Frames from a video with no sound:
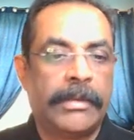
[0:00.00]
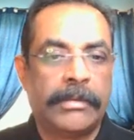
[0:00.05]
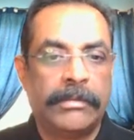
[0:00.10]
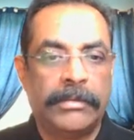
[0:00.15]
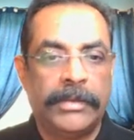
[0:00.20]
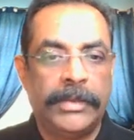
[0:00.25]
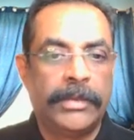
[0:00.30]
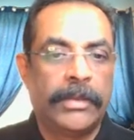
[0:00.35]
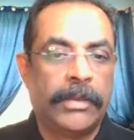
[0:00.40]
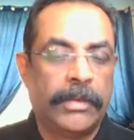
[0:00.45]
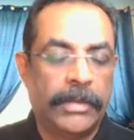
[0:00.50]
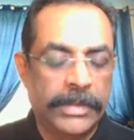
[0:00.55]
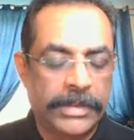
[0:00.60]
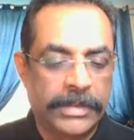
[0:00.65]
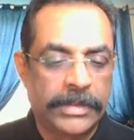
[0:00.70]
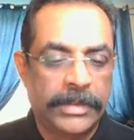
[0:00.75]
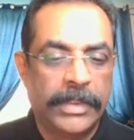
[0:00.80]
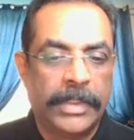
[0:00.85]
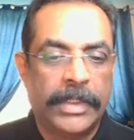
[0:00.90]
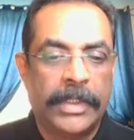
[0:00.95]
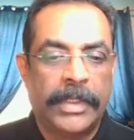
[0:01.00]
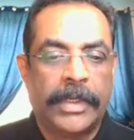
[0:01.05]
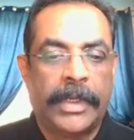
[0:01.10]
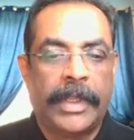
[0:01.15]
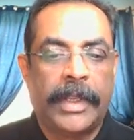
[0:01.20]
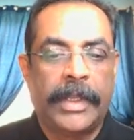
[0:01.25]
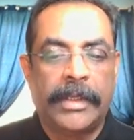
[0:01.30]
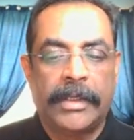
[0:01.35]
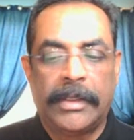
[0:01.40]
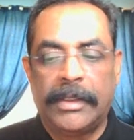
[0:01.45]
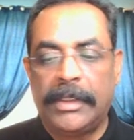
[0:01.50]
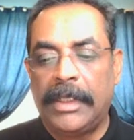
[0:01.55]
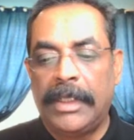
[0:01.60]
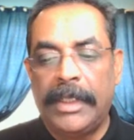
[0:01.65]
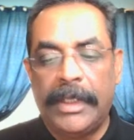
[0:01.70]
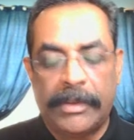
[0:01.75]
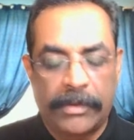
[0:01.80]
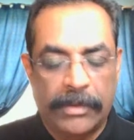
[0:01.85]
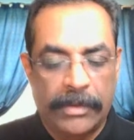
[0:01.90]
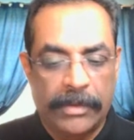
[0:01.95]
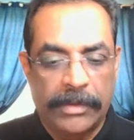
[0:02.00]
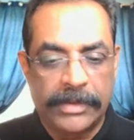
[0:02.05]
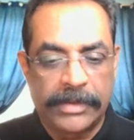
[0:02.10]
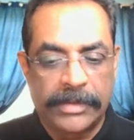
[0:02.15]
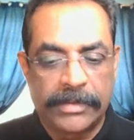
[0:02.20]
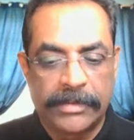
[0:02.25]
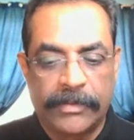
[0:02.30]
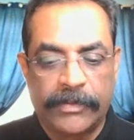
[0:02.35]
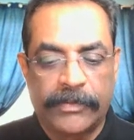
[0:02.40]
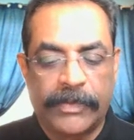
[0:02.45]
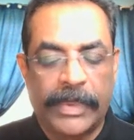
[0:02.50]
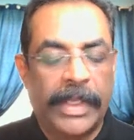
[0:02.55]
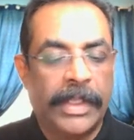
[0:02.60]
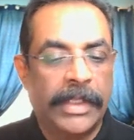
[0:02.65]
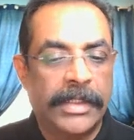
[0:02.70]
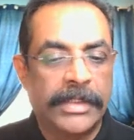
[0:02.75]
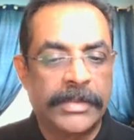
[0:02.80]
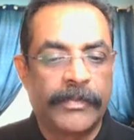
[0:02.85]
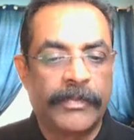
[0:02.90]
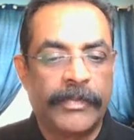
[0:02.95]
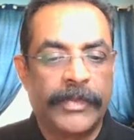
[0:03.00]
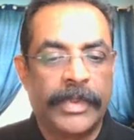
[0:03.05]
new rows and delete rows files,